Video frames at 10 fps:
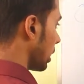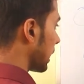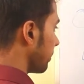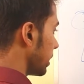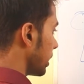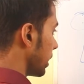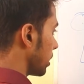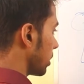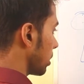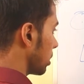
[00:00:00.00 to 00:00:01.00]
law committee,
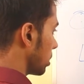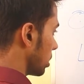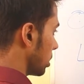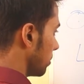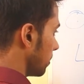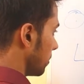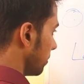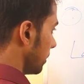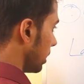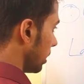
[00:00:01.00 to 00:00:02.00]

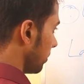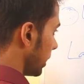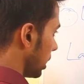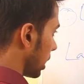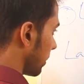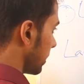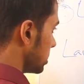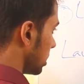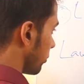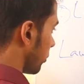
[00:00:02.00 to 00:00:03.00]
right? Many law committees are